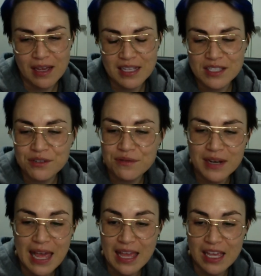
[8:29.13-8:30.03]
and soon
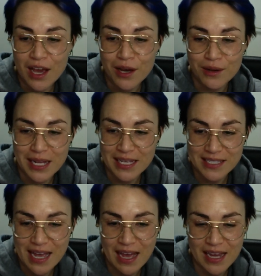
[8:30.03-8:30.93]
laying it wholly
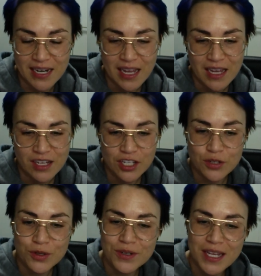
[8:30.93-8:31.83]
aside, she
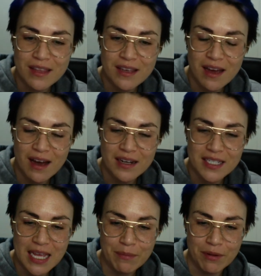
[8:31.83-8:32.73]
drew near the card
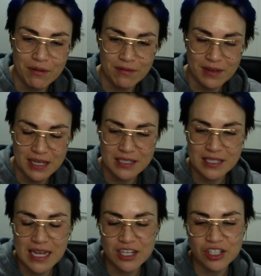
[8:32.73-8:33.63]
table and
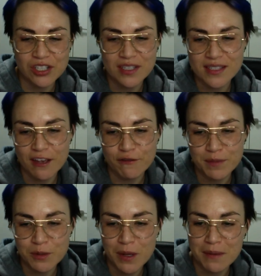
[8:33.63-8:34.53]
stationed herself
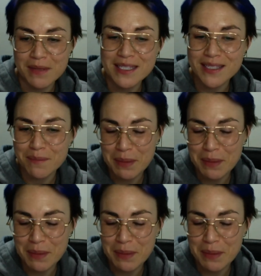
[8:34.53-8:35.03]
between Mr.